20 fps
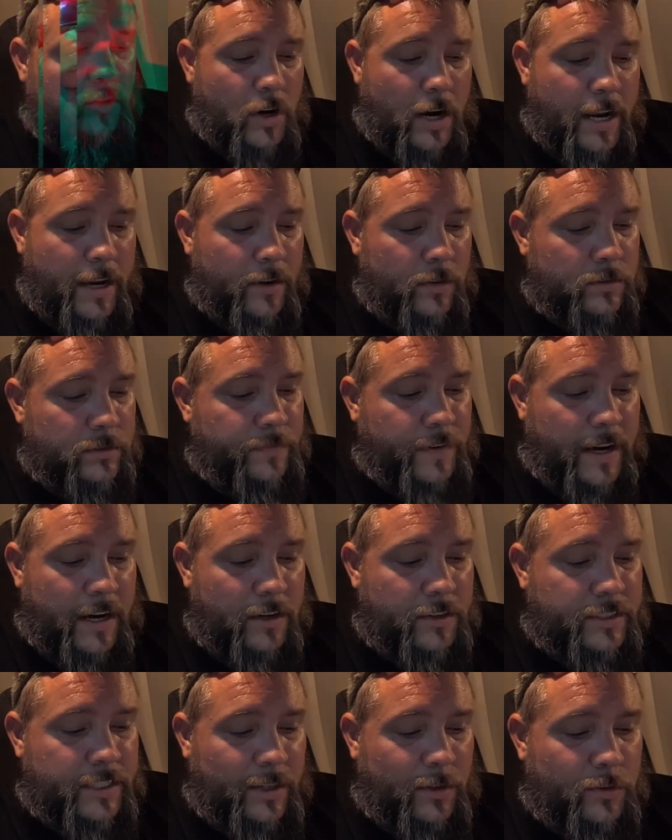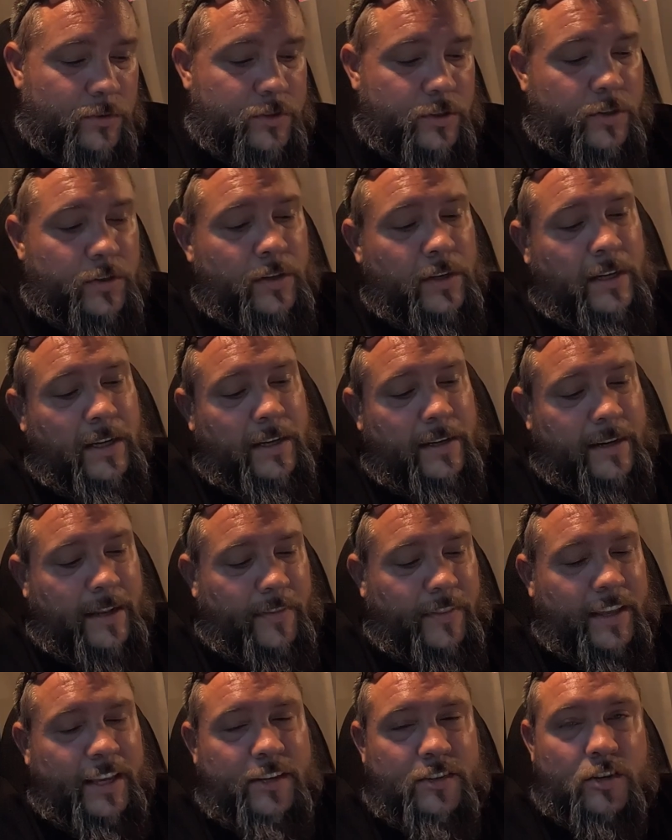Triangles, fire extinguisher. Now
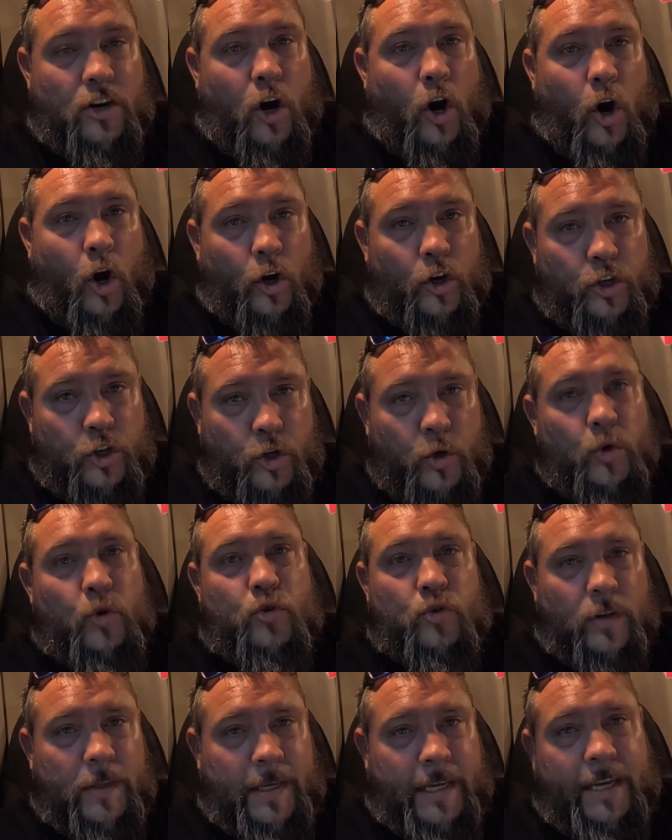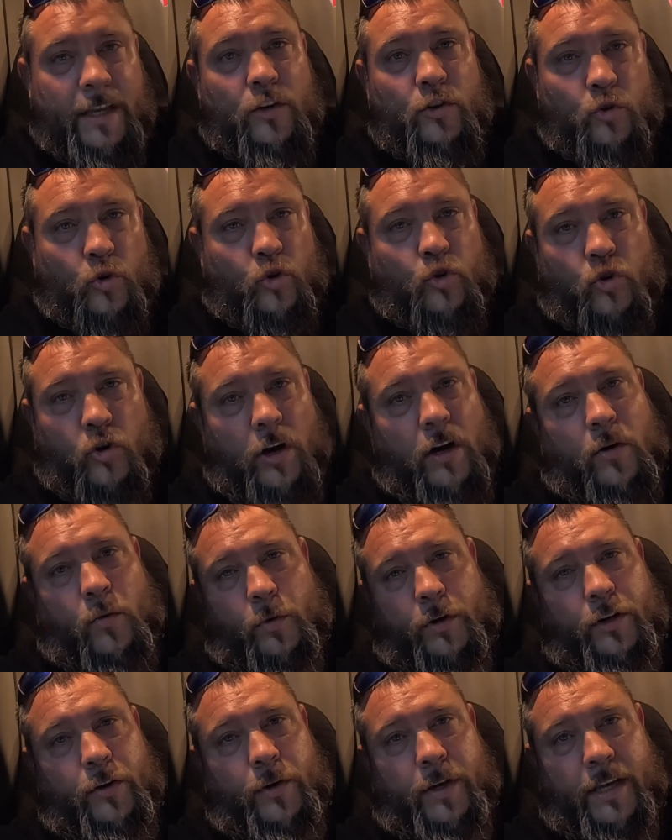these are usually in your truck
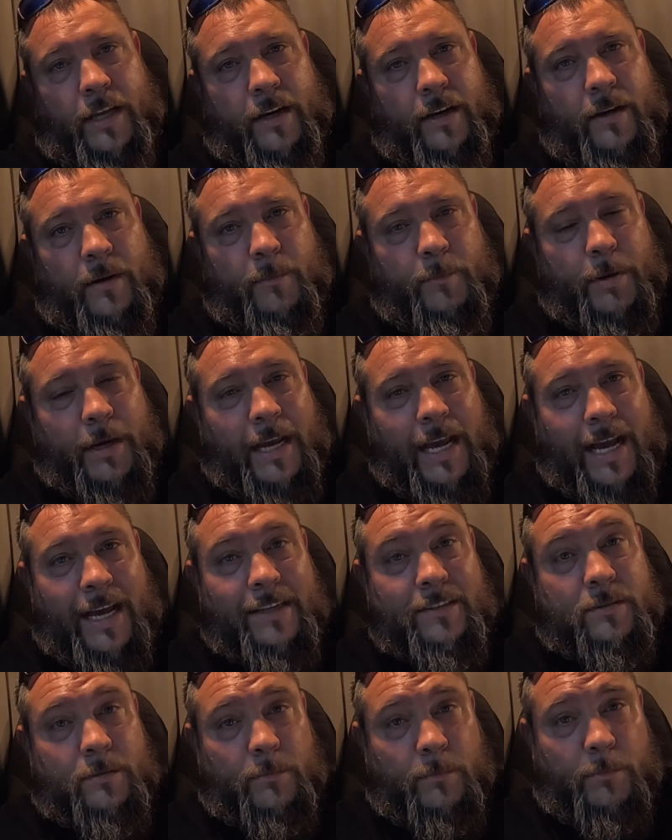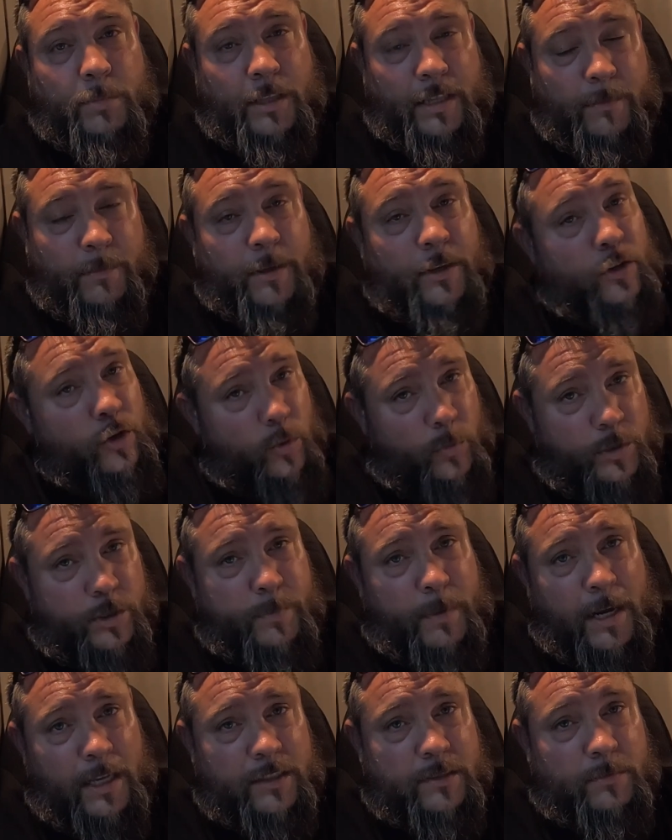when you get it, but guys, believe me, you're
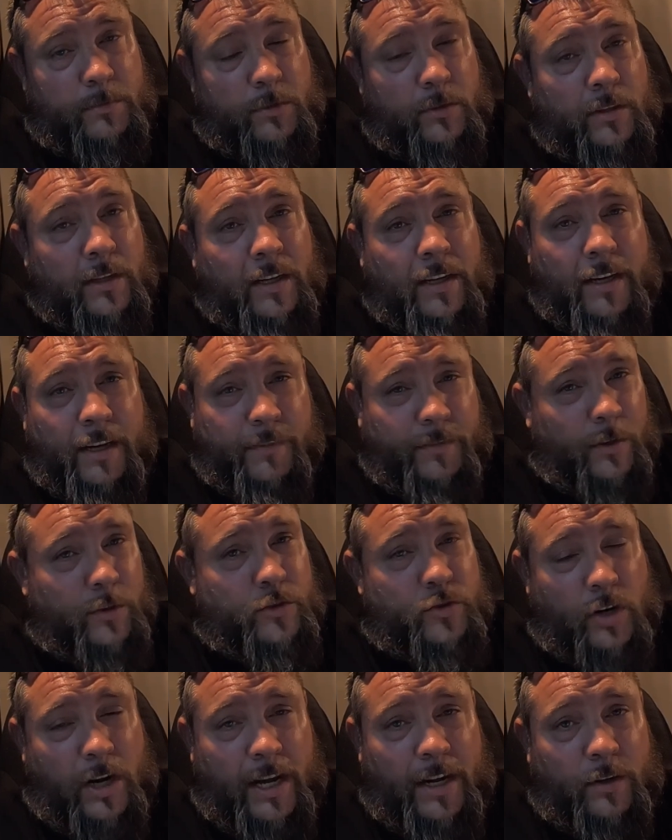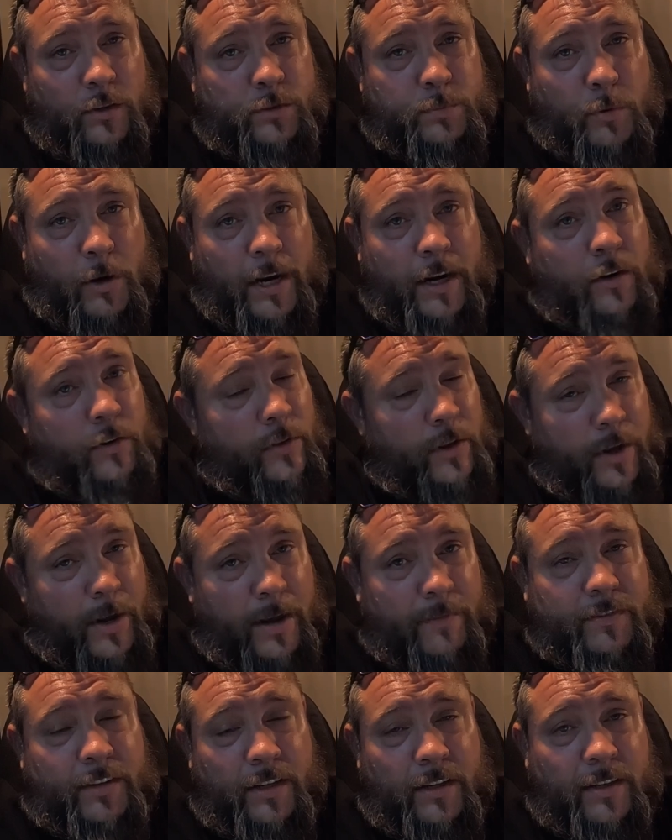responsible. If those triangles break or you
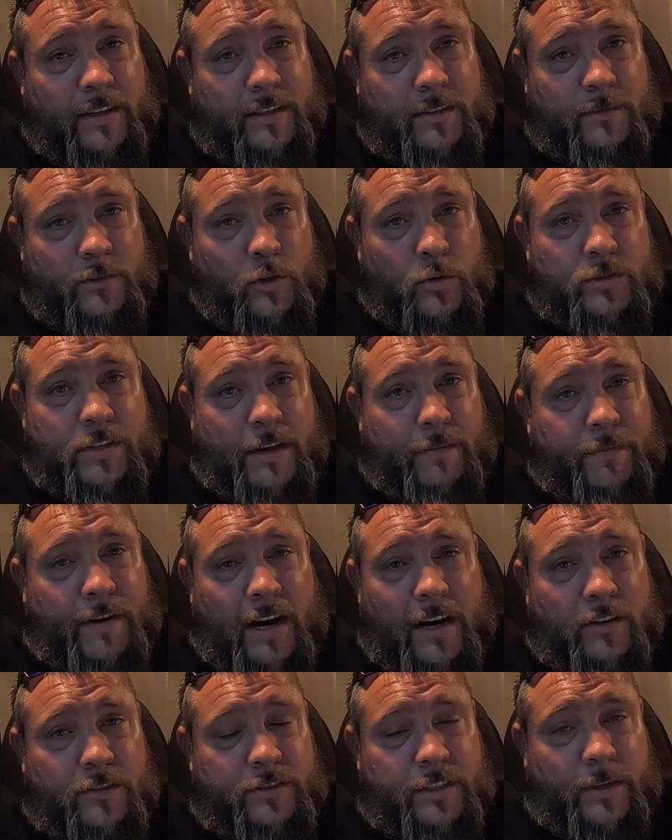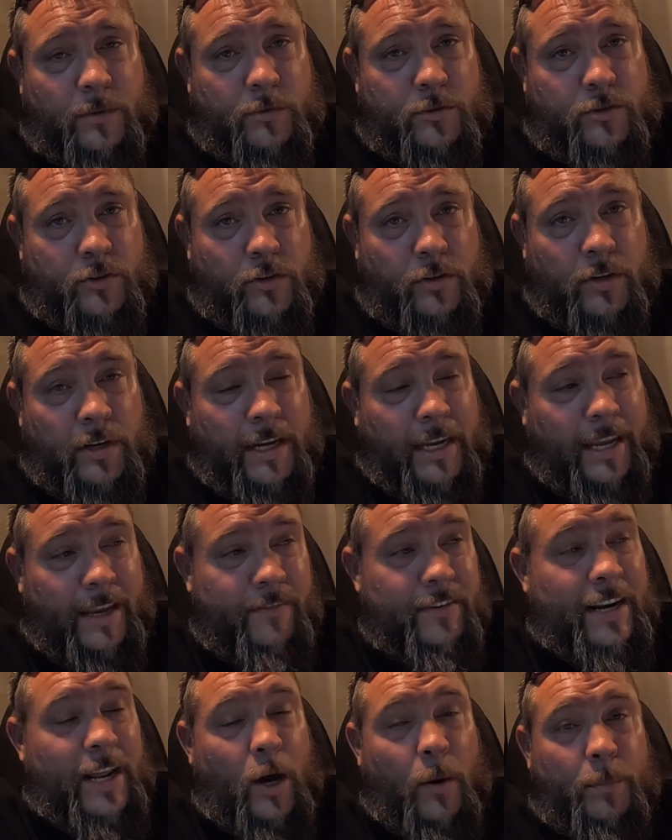have to use that fire extinguisher,
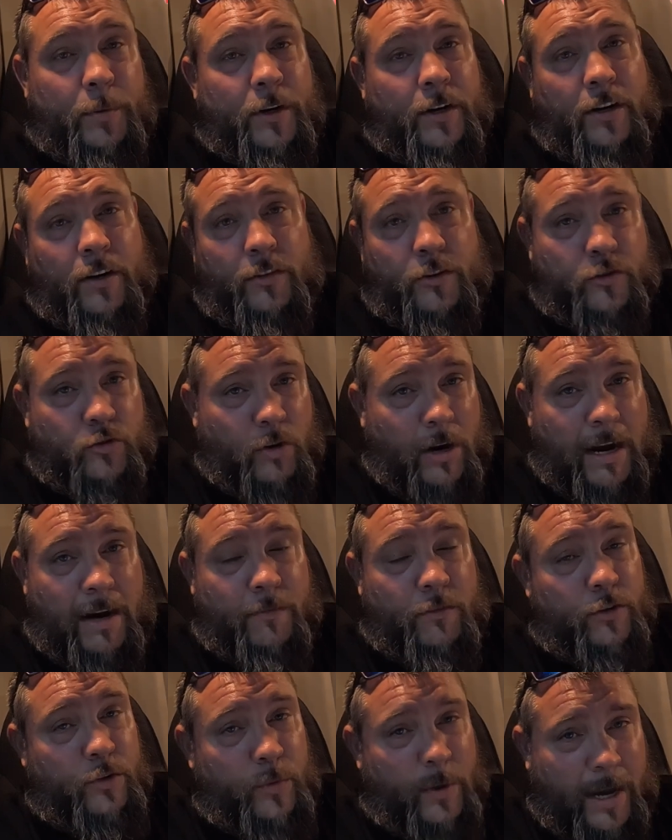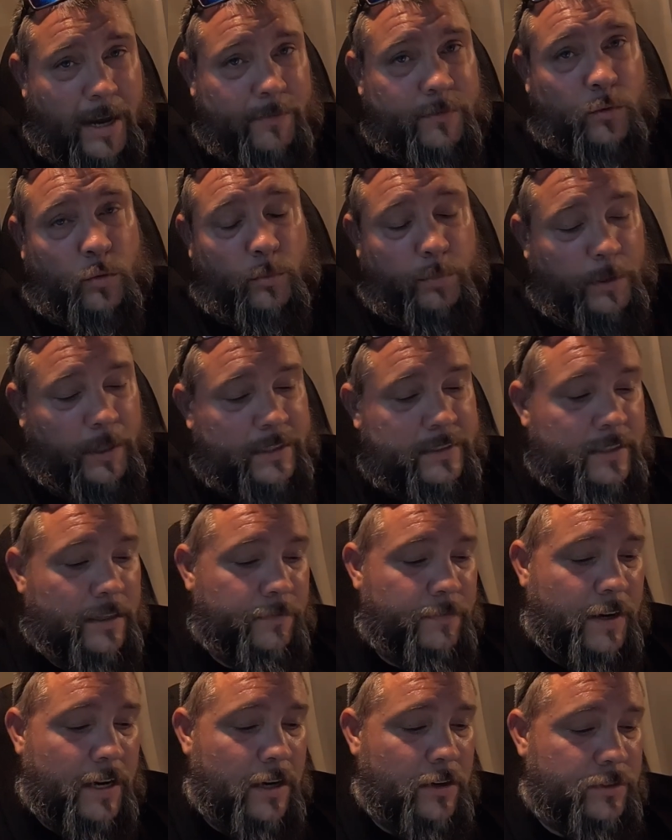even helping another driver, you have to replace
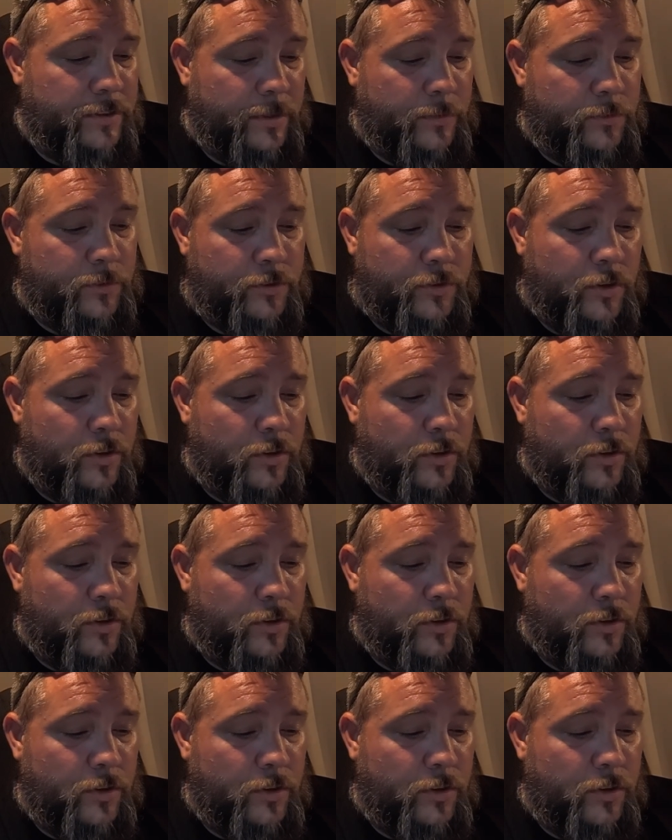that fire extinguisher.